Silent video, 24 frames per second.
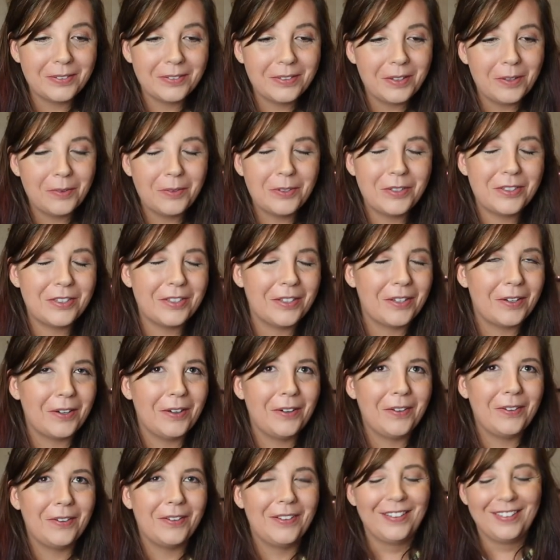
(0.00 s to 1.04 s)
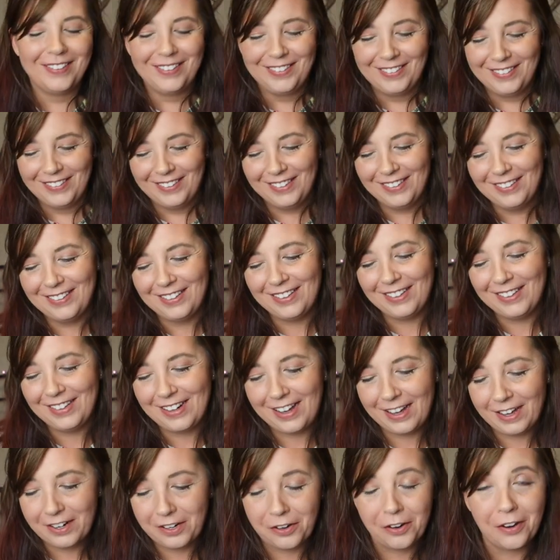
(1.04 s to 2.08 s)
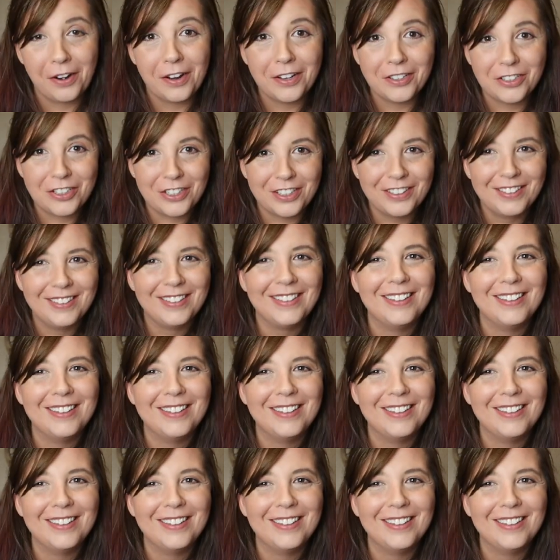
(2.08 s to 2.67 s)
I was a girl and had a crush.